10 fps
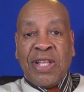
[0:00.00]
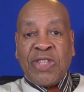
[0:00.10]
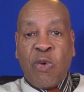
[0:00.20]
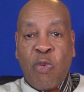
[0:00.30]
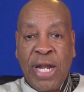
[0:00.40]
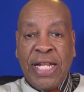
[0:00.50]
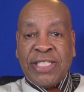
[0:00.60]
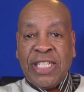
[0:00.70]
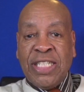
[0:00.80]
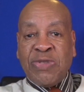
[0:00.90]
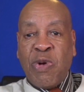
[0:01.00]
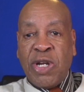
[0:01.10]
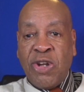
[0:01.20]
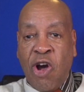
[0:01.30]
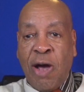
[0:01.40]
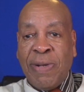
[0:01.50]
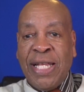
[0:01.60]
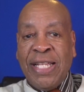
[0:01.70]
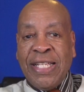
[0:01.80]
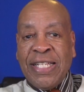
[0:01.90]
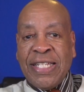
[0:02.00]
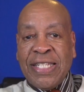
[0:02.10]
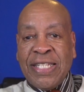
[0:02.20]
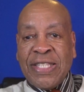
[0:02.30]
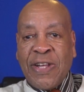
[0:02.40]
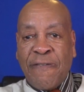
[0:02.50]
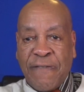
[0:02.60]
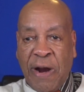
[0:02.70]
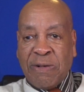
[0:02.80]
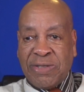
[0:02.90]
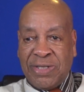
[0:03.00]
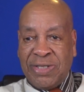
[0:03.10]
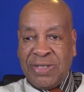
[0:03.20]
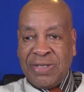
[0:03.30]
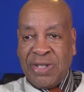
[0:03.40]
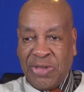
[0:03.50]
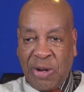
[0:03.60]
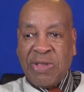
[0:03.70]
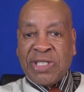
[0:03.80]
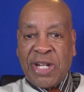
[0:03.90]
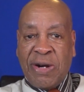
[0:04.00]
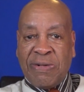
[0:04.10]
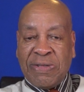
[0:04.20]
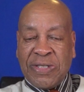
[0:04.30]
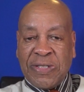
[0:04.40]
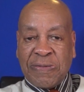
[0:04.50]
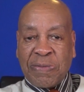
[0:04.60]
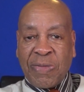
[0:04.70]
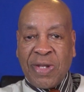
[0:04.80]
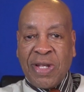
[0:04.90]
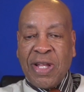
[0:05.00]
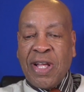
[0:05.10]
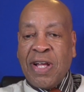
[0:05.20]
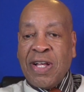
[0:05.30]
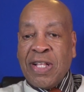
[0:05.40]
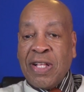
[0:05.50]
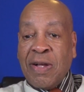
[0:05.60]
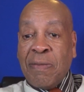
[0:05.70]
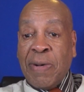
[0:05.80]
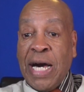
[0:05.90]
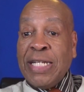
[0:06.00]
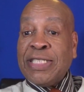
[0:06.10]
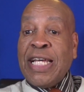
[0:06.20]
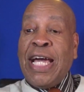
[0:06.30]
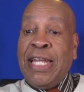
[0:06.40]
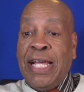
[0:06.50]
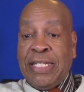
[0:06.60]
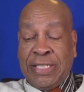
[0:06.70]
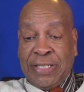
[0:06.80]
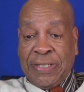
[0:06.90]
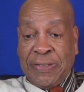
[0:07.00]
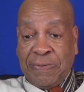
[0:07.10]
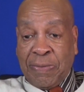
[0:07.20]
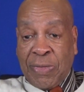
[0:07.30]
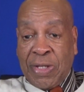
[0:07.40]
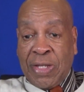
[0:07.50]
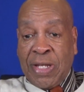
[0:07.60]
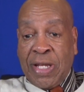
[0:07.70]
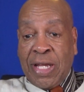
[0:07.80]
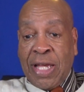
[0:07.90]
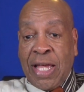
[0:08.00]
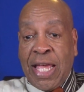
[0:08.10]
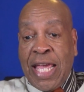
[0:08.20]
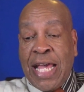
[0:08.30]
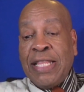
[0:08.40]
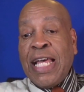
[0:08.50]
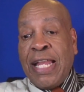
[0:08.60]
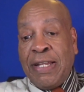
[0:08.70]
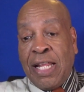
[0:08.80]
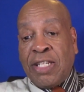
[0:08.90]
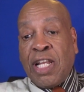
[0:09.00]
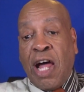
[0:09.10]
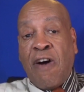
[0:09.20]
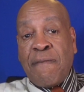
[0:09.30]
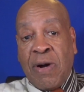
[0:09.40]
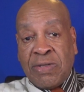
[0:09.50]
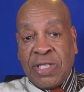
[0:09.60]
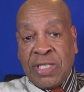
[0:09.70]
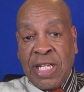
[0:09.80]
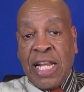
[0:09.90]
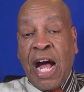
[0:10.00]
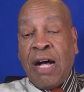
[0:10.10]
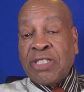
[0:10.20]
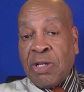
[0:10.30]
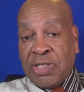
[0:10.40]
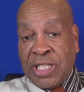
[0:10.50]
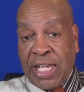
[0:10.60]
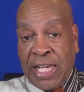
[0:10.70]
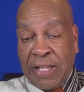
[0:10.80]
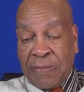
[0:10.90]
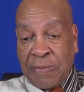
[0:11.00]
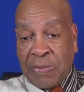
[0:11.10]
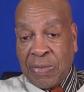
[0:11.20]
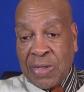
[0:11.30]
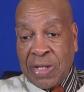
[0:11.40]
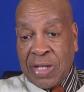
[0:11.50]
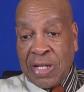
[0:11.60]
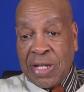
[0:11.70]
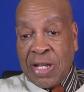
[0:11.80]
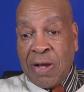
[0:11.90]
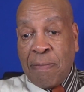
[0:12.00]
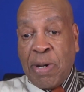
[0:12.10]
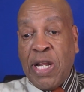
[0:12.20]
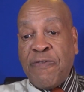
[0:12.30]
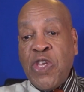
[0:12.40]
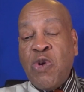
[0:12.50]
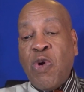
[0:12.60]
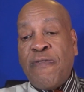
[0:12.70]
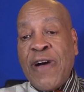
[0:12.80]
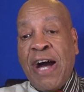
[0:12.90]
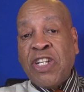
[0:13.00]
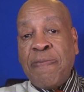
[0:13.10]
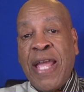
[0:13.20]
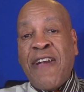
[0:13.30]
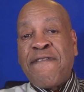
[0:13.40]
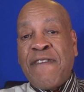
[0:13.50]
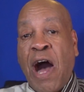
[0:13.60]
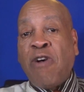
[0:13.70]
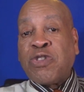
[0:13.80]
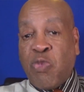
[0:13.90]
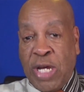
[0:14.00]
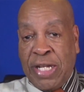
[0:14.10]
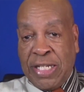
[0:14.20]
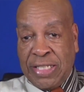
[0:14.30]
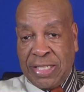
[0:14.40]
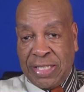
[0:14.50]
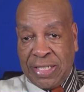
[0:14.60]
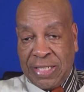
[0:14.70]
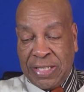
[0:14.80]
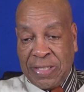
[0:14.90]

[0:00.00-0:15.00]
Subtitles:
The witnesses were normally the first to throw the stones. But understand this. In that the law of Moses, it also said, but if you were found to be a false witness,